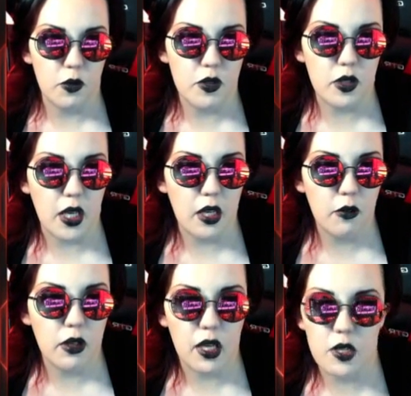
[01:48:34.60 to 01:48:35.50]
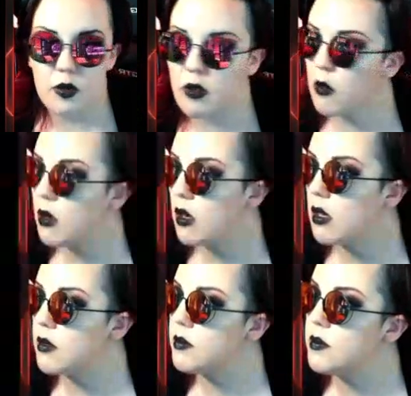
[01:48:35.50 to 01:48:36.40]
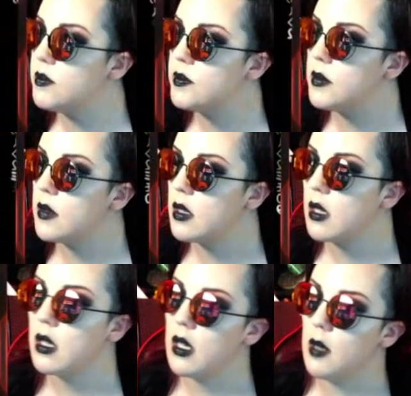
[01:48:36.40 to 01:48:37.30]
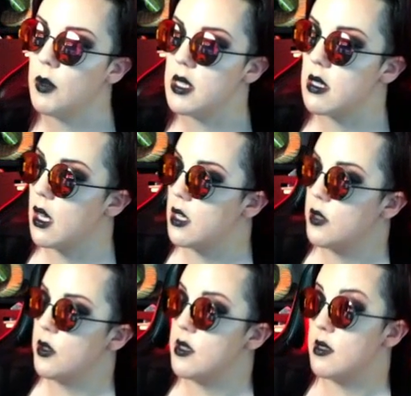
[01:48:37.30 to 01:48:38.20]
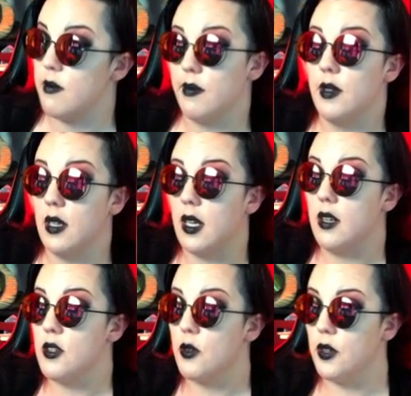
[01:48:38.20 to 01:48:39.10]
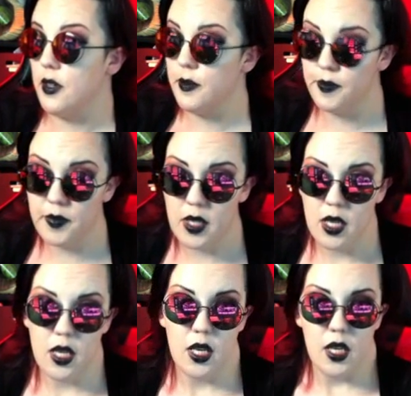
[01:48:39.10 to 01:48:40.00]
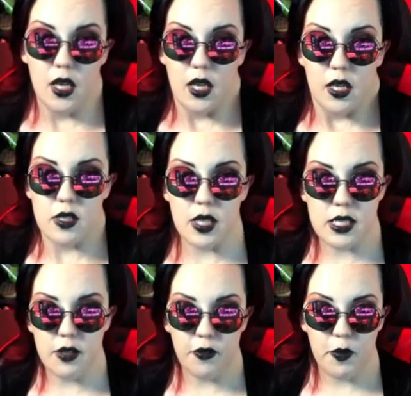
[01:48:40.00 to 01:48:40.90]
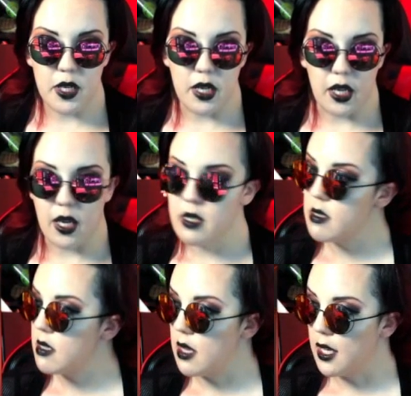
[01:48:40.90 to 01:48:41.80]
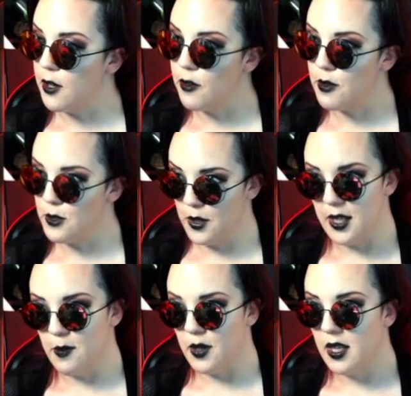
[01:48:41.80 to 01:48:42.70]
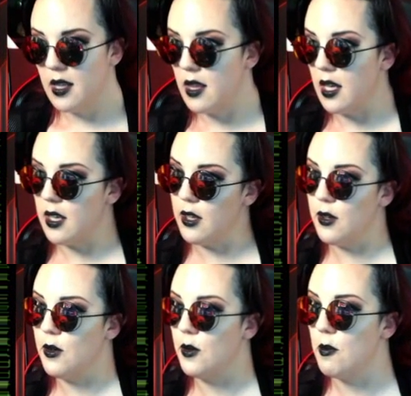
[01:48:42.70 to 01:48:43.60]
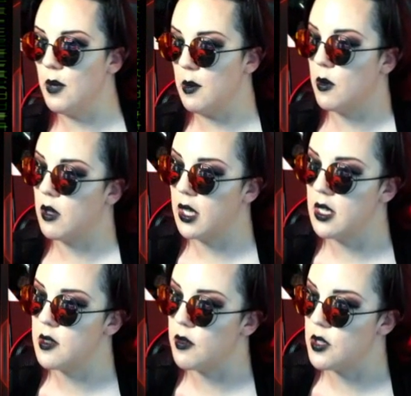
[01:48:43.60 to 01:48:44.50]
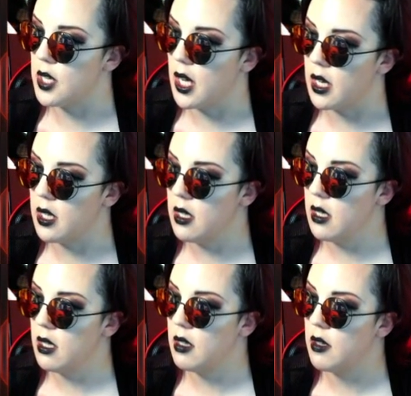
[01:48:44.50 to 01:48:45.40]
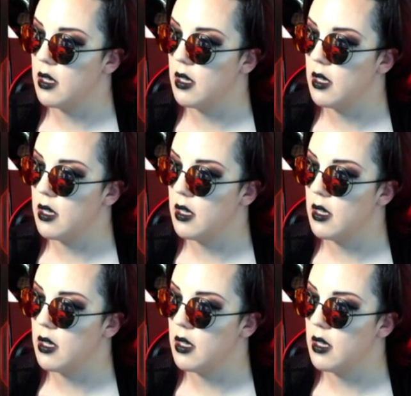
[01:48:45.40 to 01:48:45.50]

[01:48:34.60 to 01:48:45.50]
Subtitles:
do what you can to engage with their work. It means a lot to us, I can assure you. So that's it for me today, guys. Thank you for joining me. Thank you, Maple Glades, for chatting,